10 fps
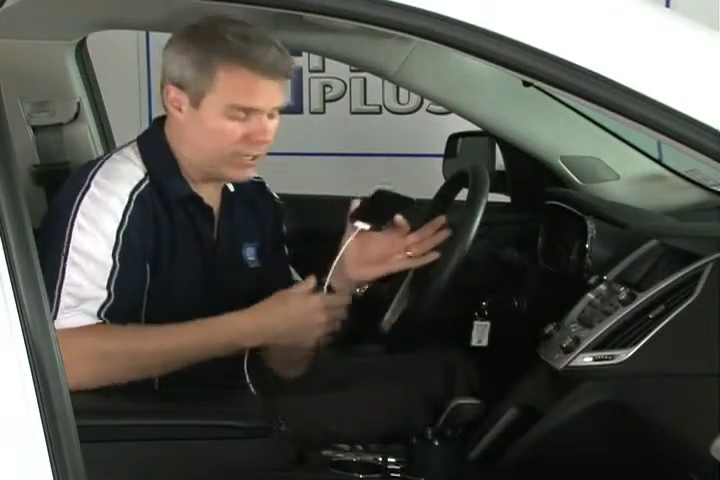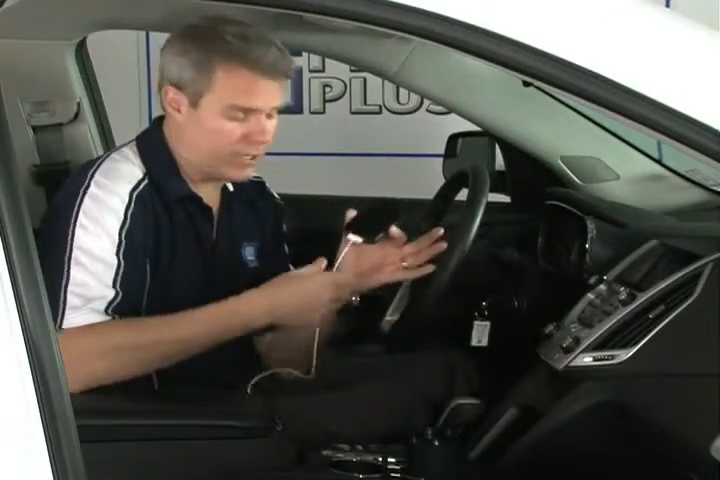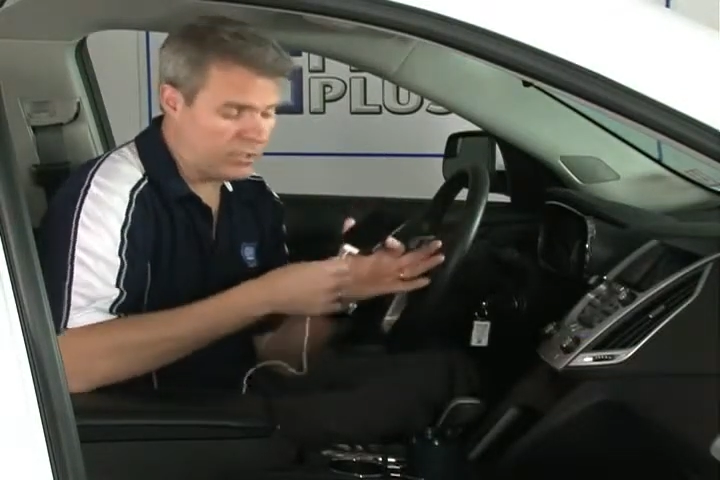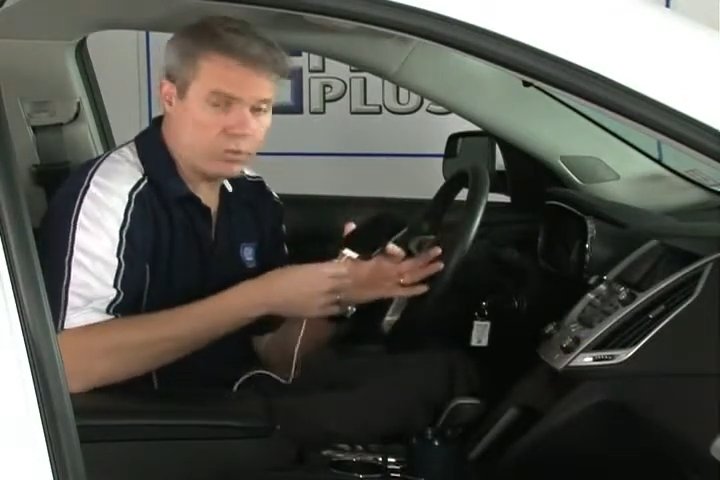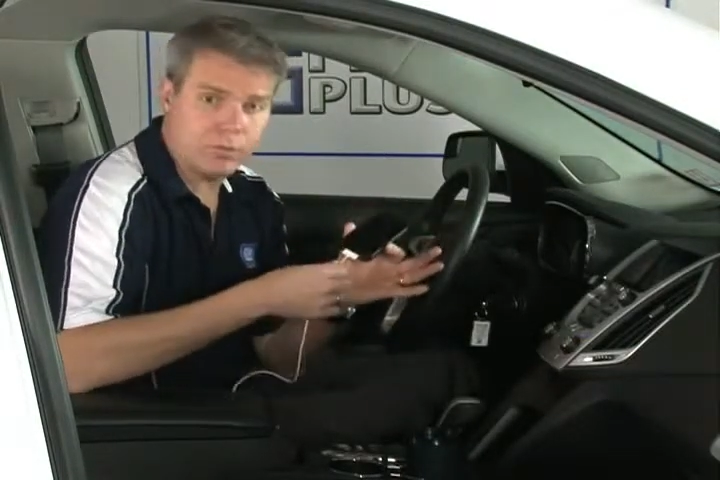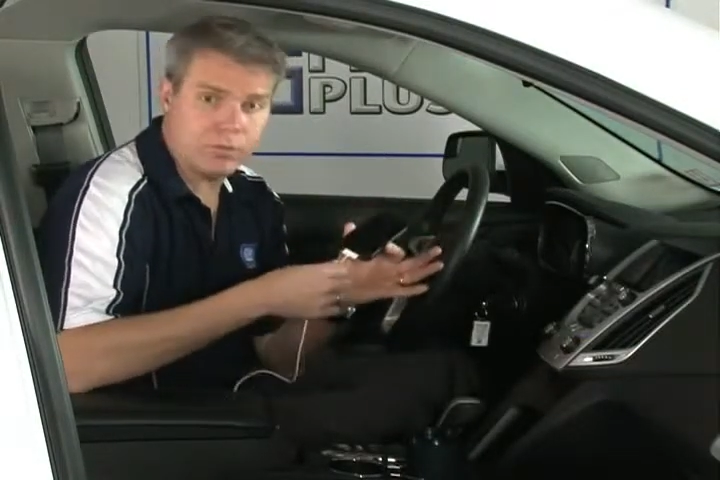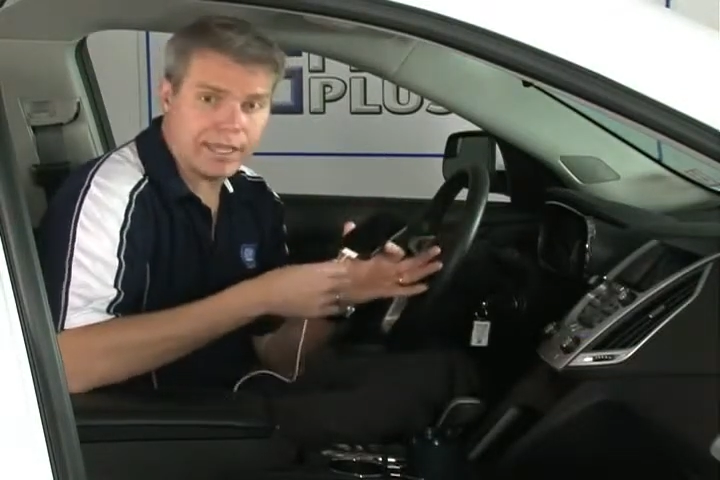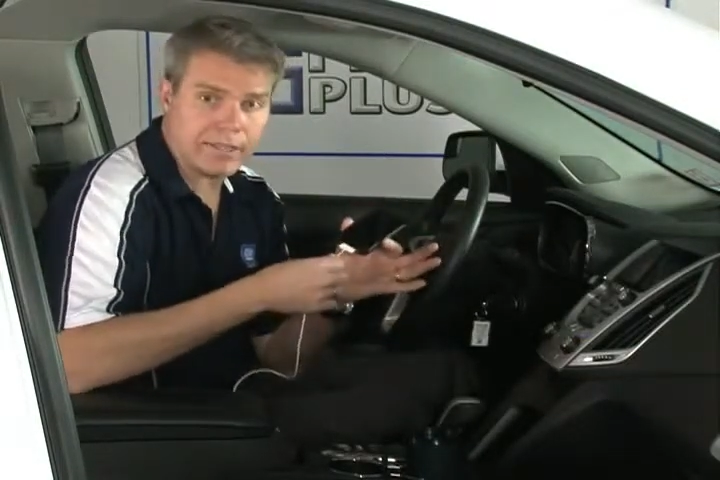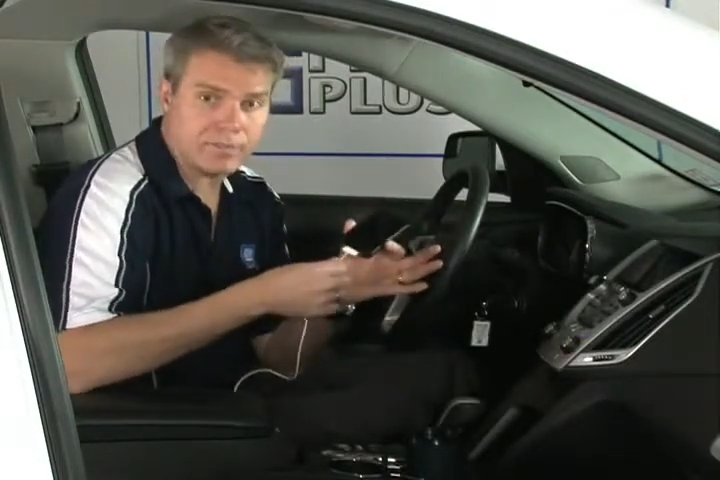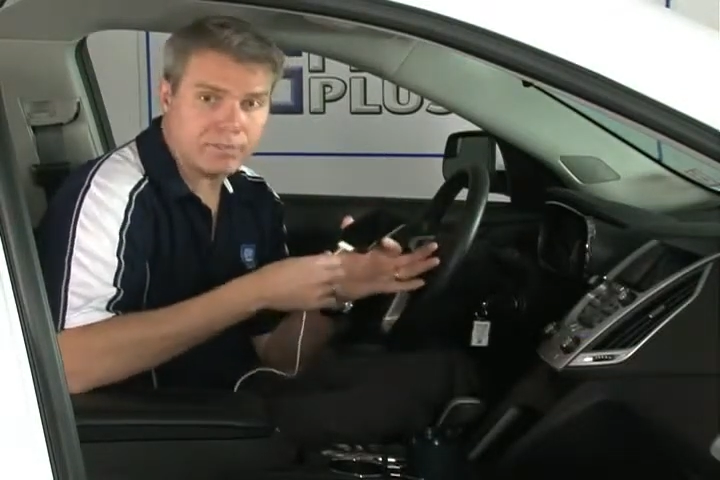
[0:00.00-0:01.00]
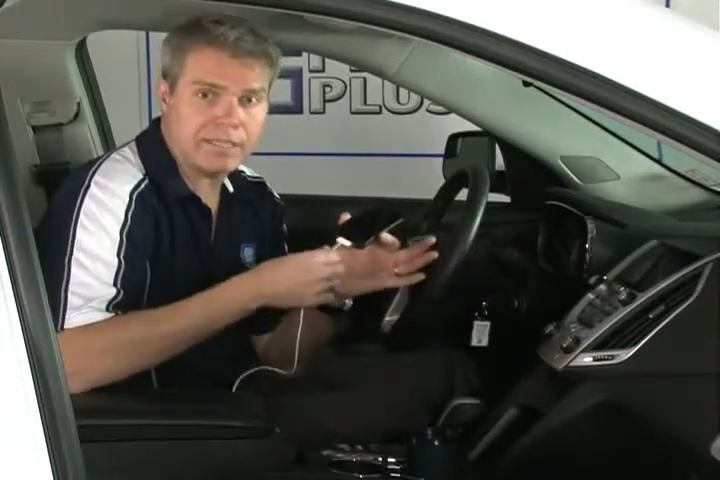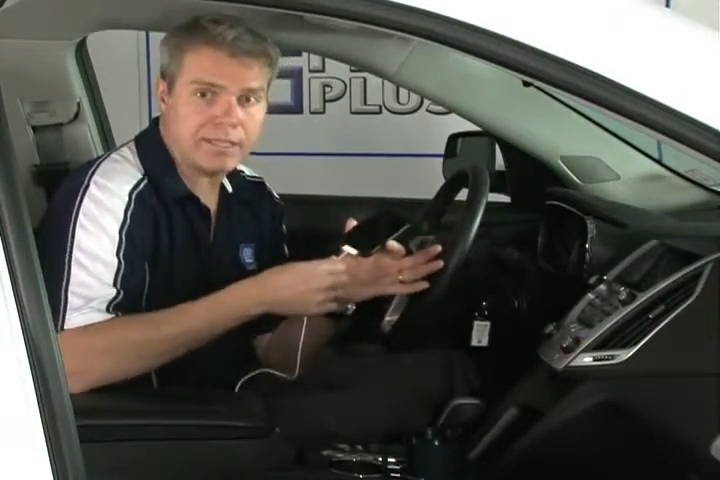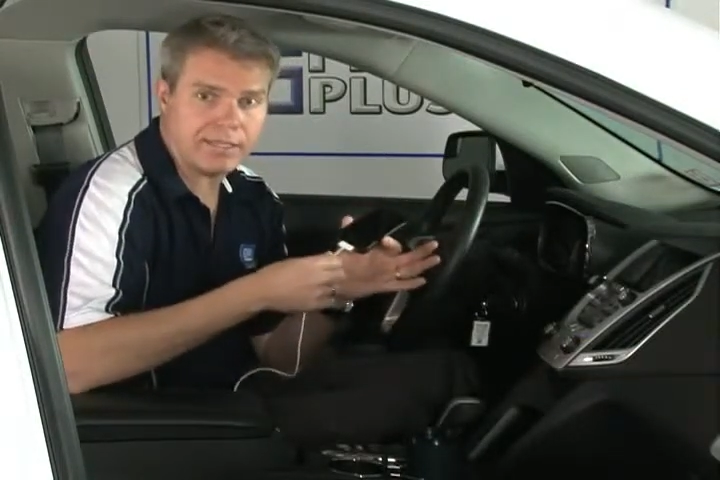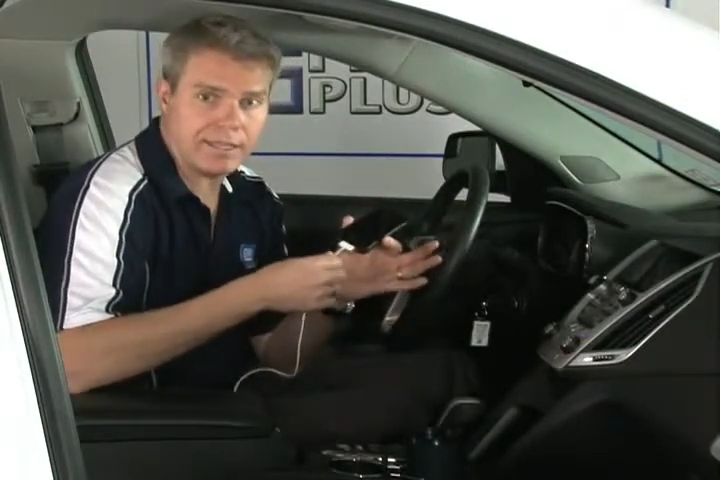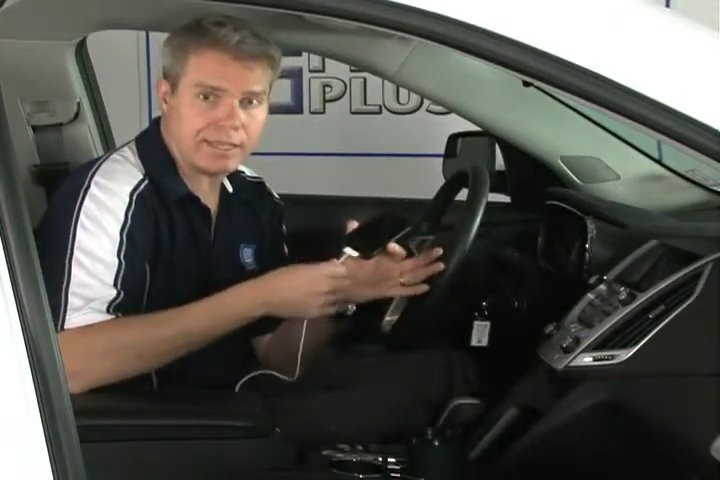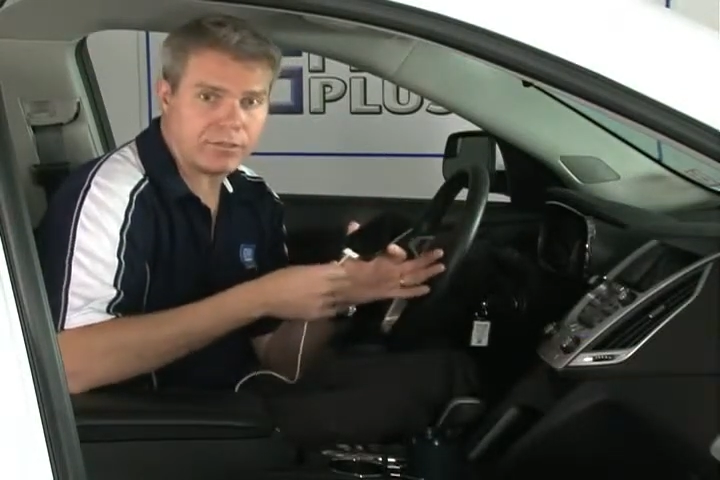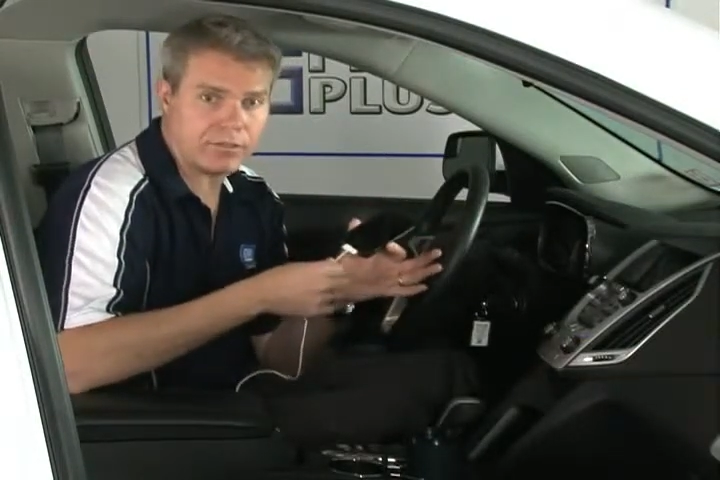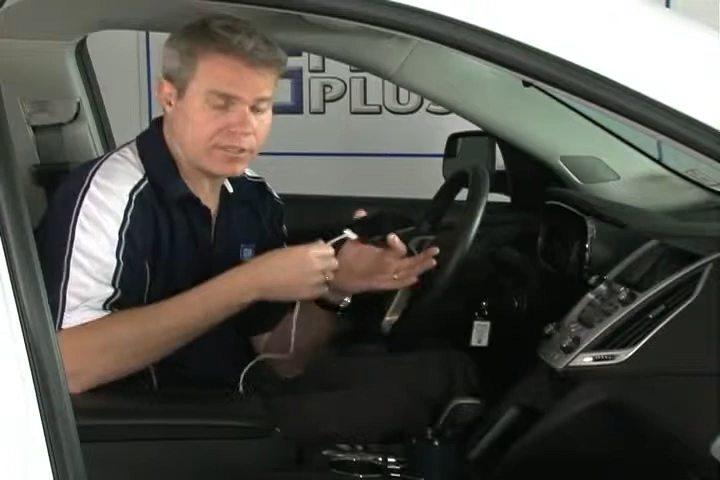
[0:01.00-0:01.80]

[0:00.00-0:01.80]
that USB connector